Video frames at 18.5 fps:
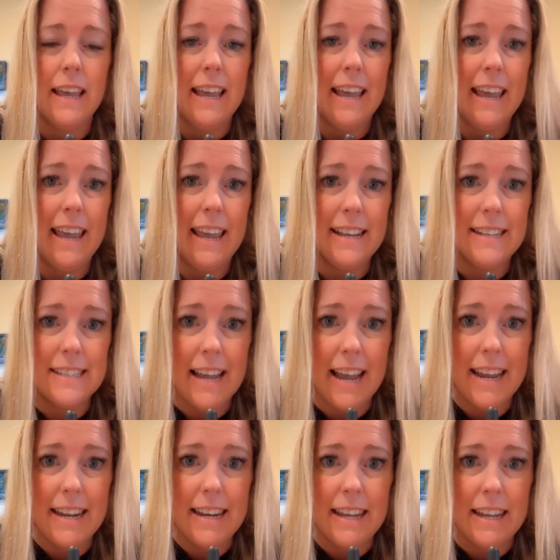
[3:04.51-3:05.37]

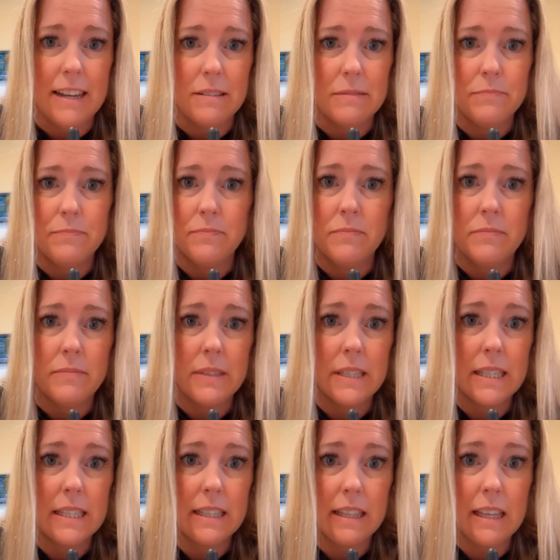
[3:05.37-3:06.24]
Anxiety,
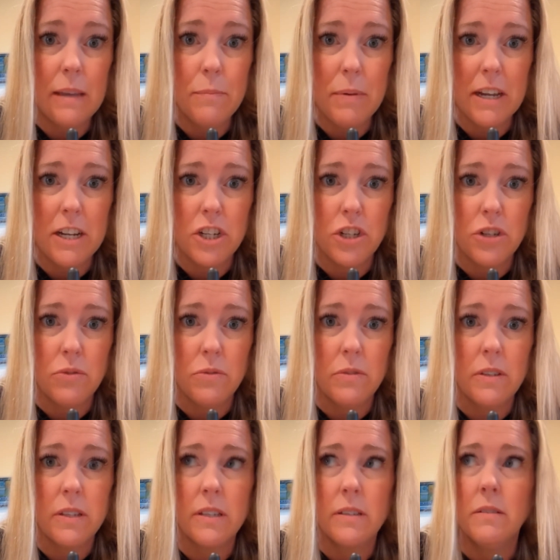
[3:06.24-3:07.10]
sleep
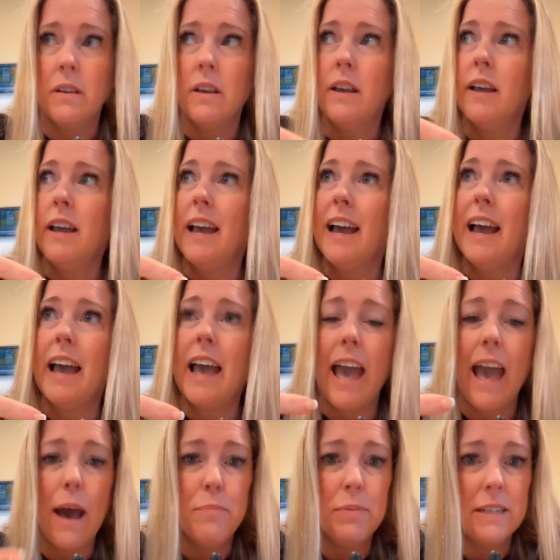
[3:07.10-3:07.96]
issues,
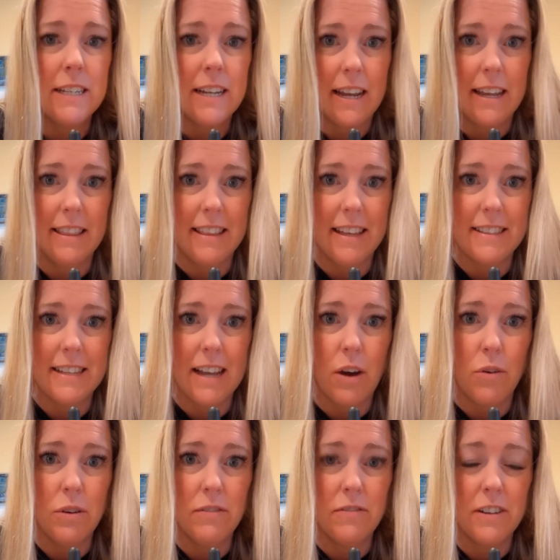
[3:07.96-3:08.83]
appetite that's
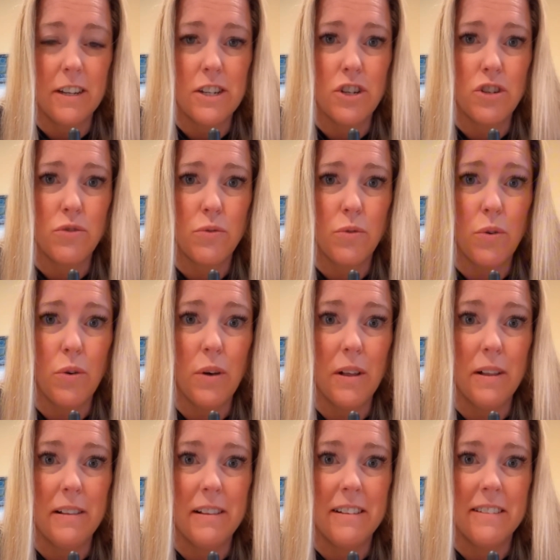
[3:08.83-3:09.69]
out of
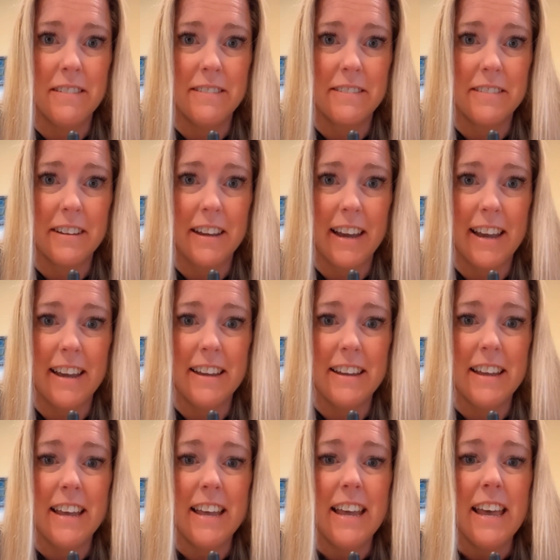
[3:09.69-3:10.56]
control,
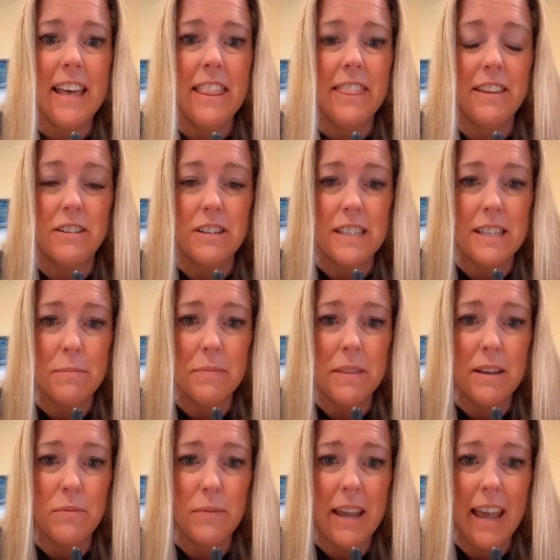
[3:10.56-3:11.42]
okay? There's
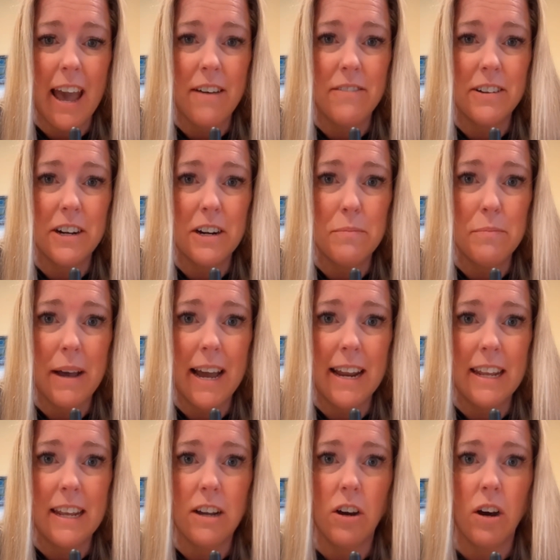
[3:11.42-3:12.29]
something we have in our
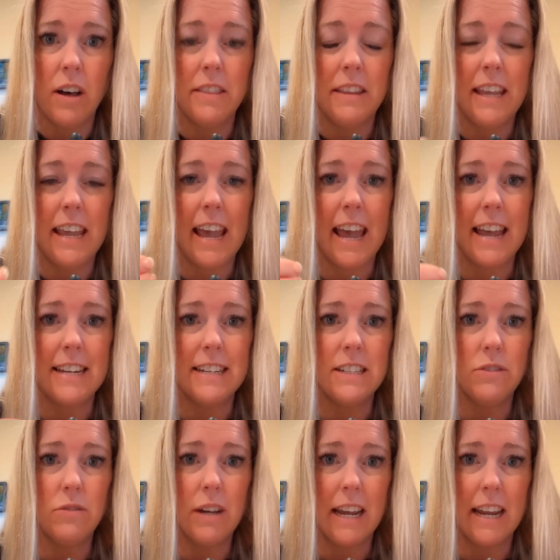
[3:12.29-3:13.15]
body called the
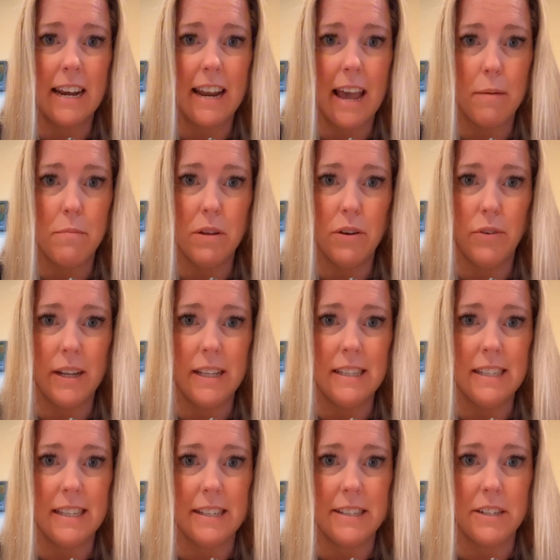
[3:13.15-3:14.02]

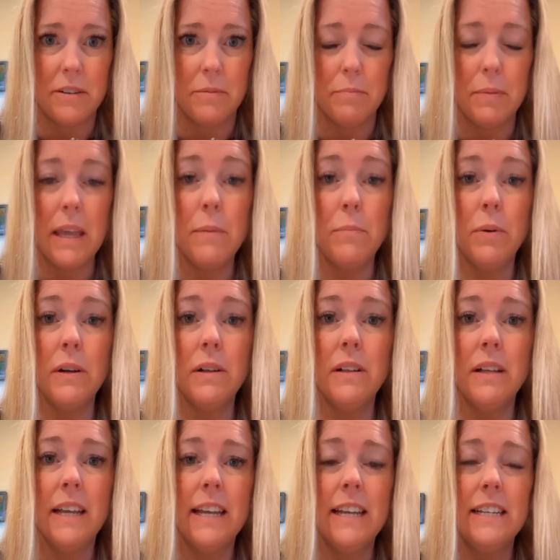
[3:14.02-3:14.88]
endocannabinoid system.
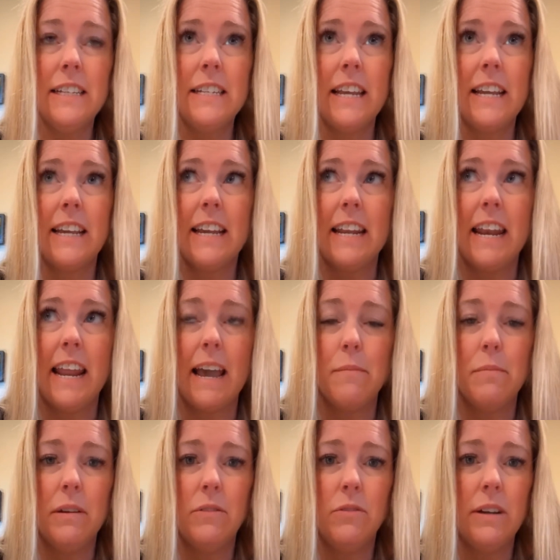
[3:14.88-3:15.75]
People take
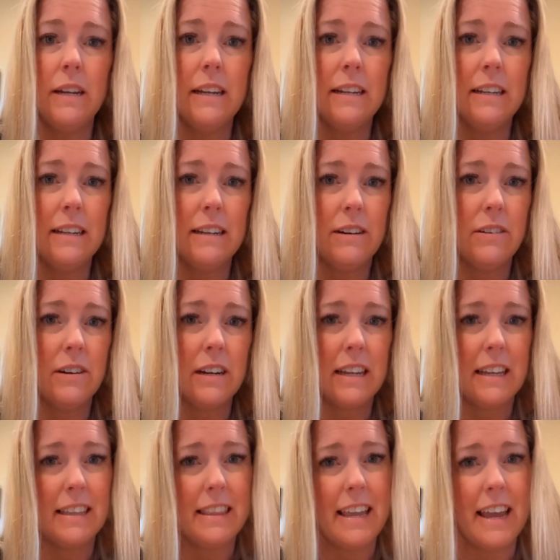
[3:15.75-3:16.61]
cannabinoid
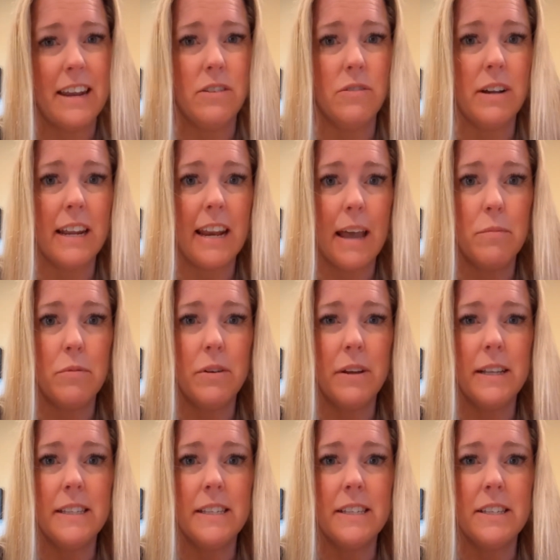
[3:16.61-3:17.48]
or the
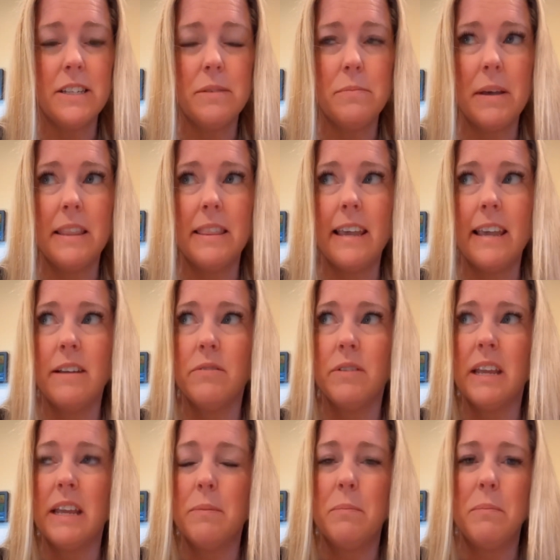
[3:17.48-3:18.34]
endocannabinoid system and
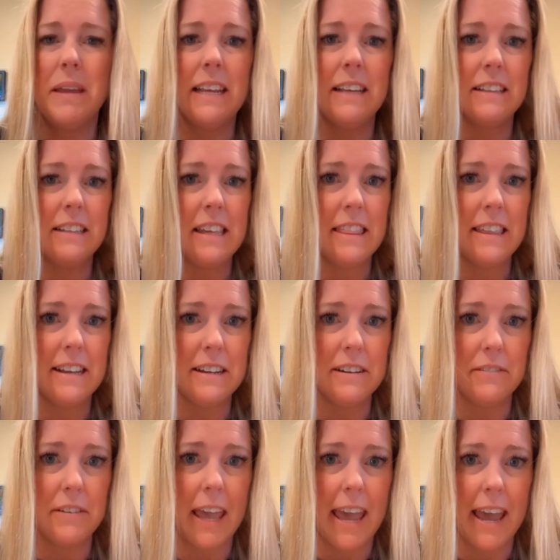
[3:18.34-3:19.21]
they immediately
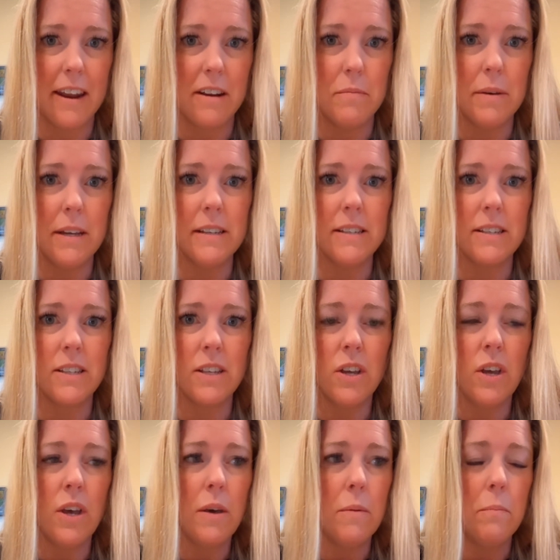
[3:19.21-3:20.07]
think of
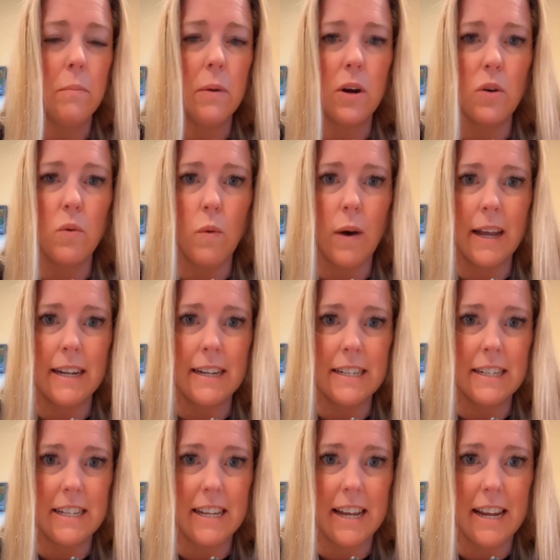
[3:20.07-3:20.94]
cannabis,
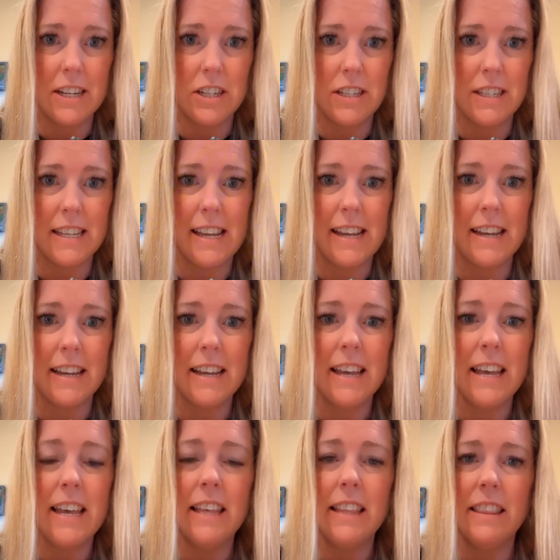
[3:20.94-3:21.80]
marijuana, THC.
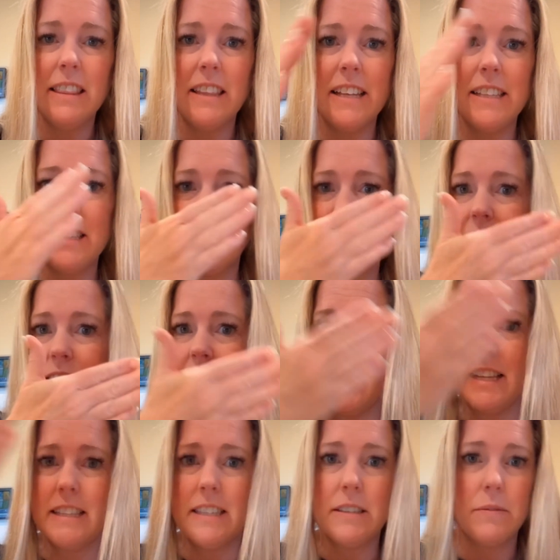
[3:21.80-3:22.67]

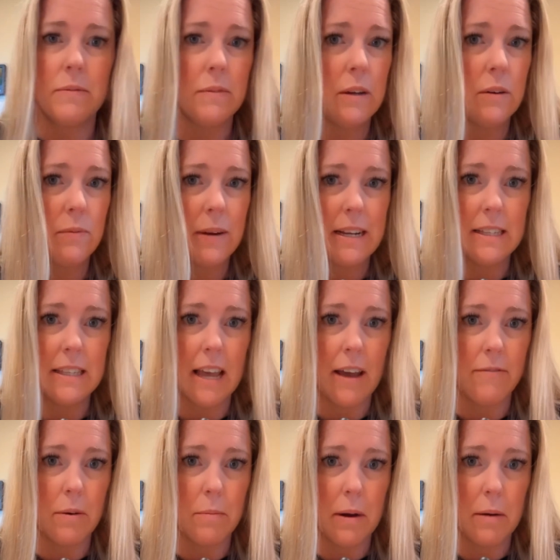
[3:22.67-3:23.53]
Let's erase
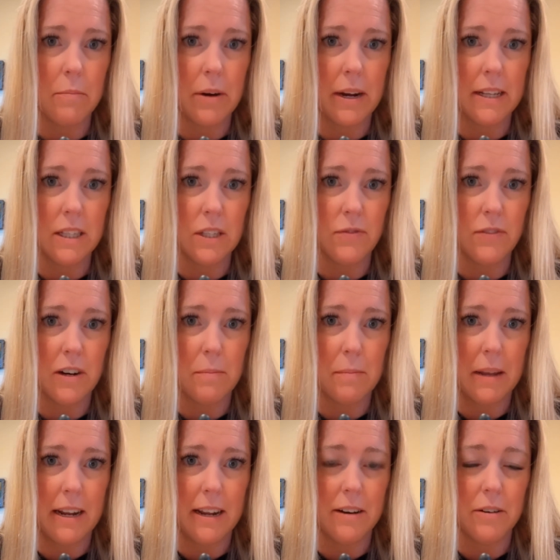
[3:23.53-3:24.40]
that from our brains for
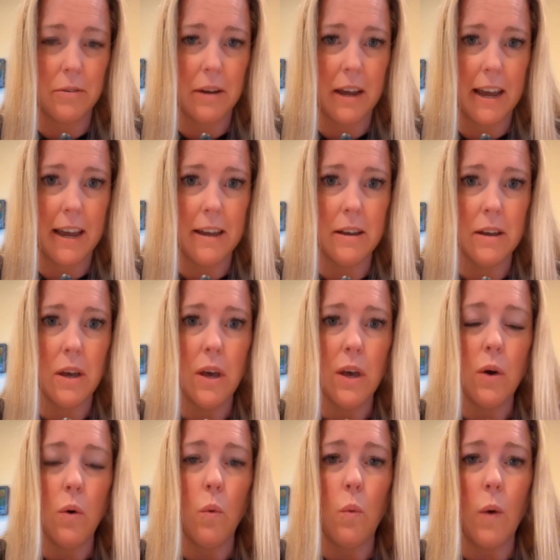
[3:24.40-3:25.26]
a minute, okay?
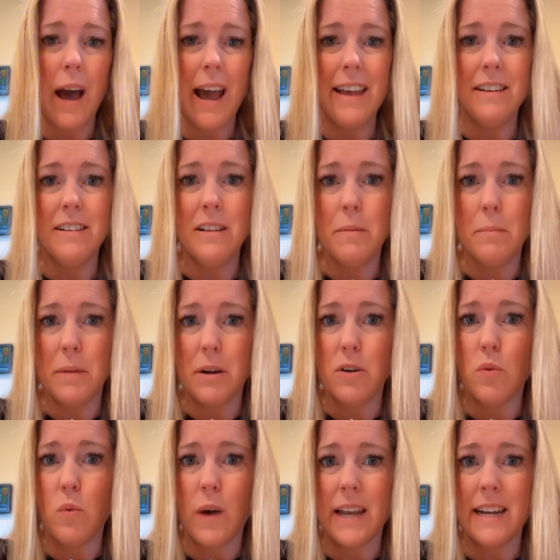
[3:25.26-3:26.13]
While
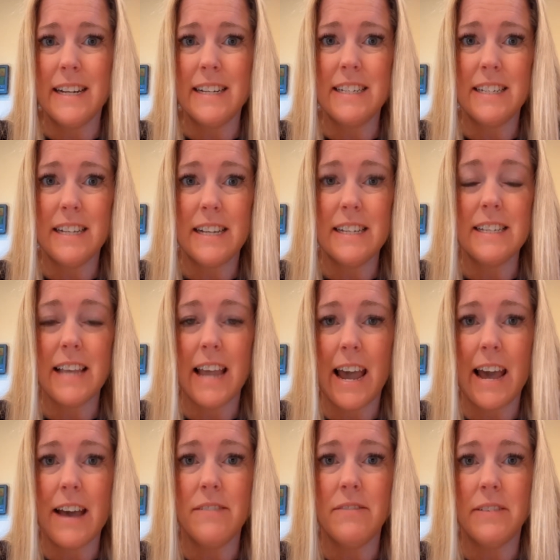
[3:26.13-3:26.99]
marijuana does
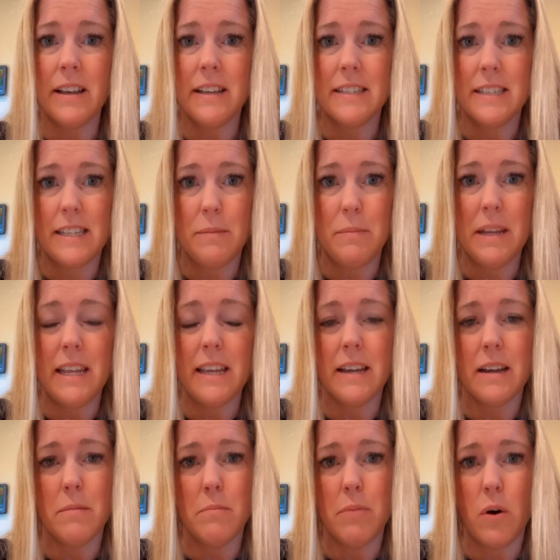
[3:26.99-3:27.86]
have a
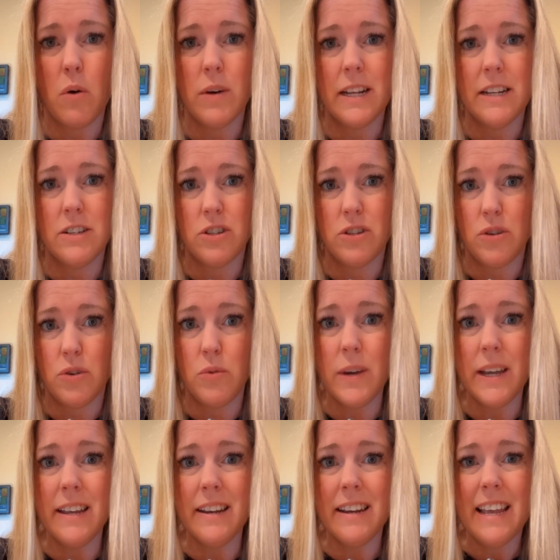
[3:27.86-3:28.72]
CBD component
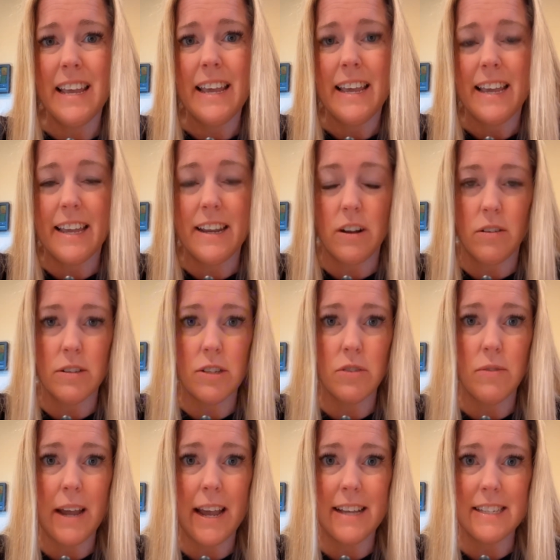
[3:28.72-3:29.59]
to it, it
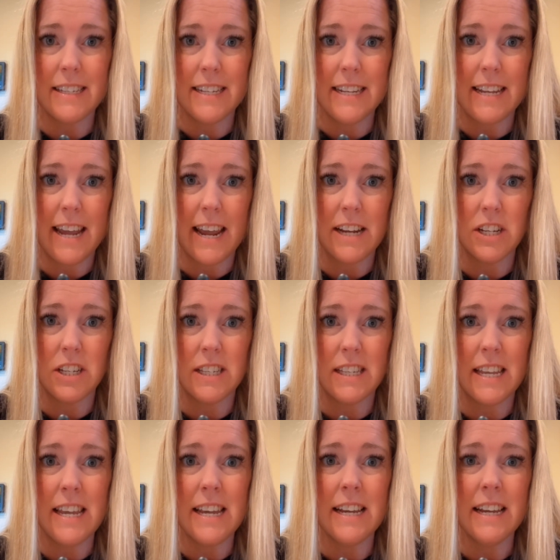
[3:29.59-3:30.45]
also has
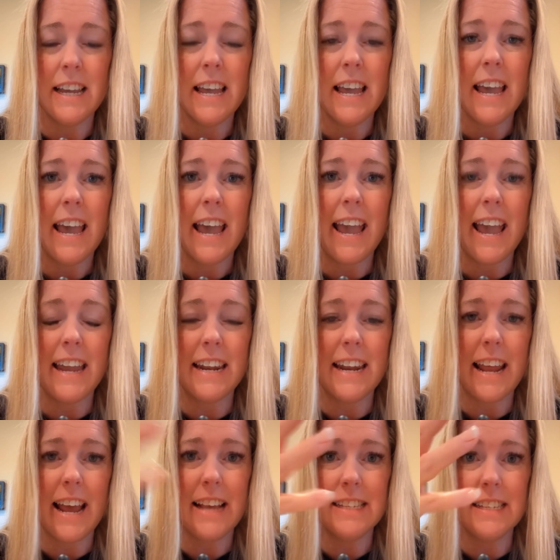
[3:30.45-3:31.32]
THC
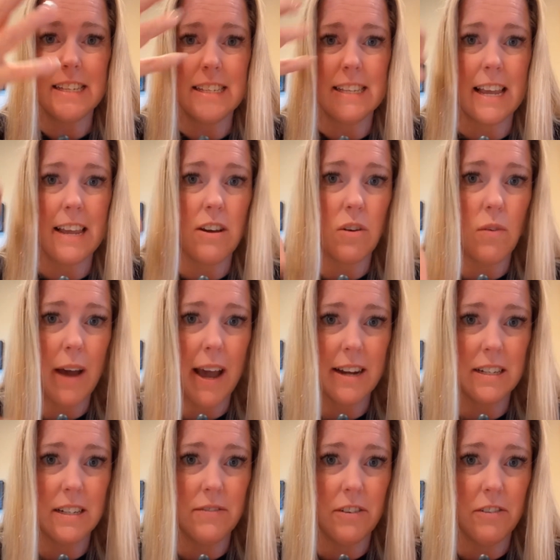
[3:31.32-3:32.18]
and it has a
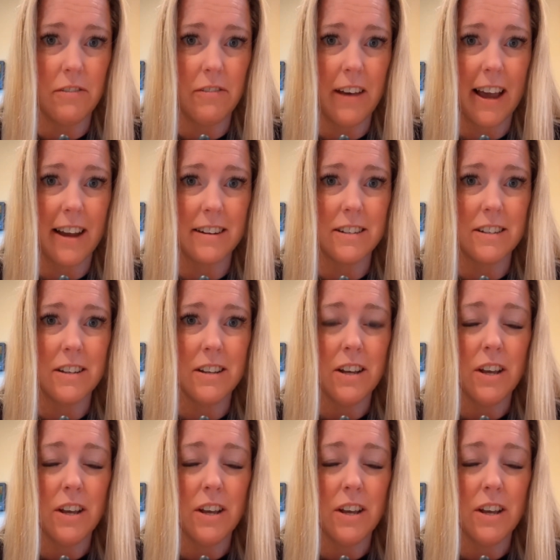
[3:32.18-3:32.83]
psychoactive effect.